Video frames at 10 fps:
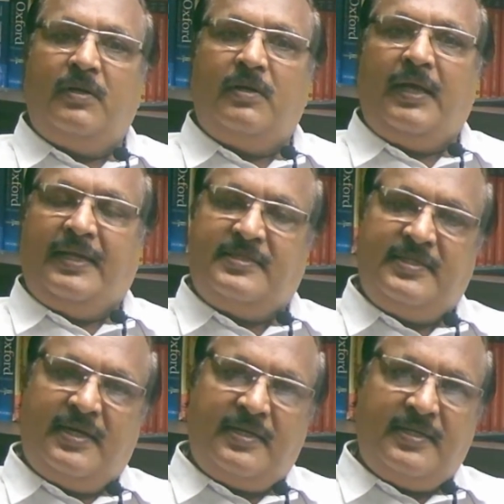
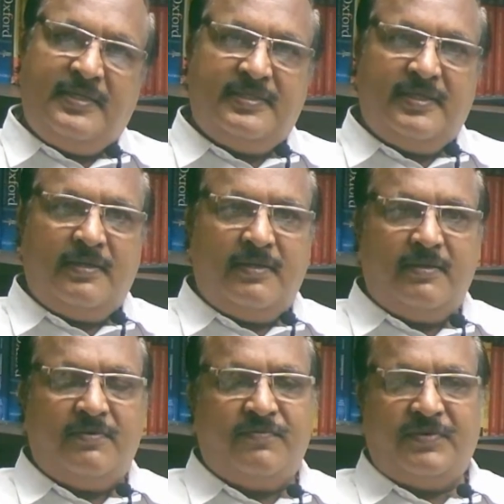NCERT is the
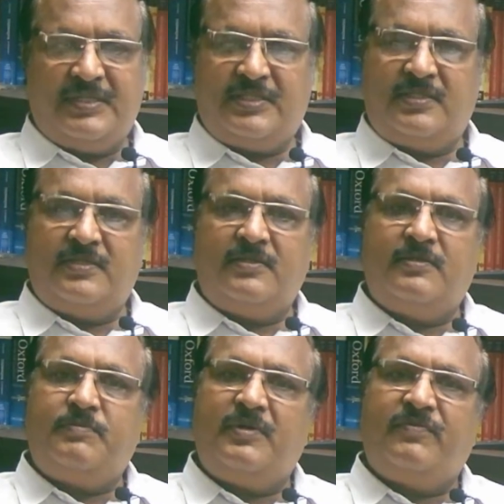first
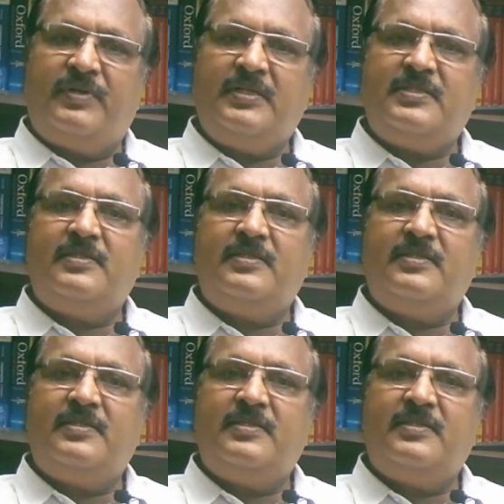preference,